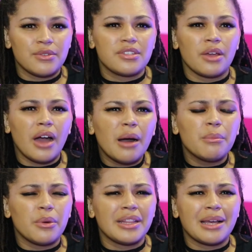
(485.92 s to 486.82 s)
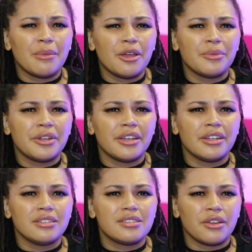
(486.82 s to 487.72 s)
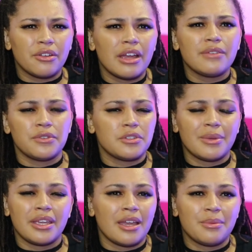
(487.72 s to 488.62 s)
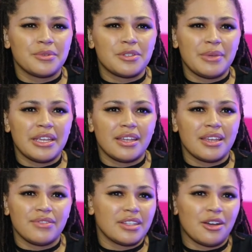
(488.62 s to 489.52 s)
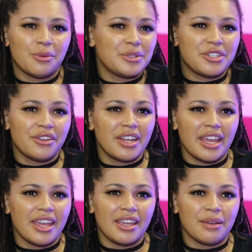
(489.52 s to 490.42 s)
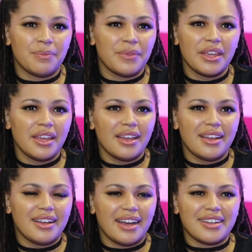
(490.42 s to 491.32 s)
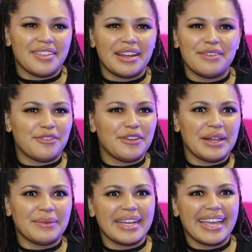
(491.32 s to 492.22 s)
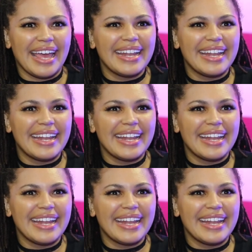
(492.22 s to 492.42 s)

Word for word: I am so humble in that moment and so grateful to be able to be given that opportunity. I don't think I'll ever feel that way again.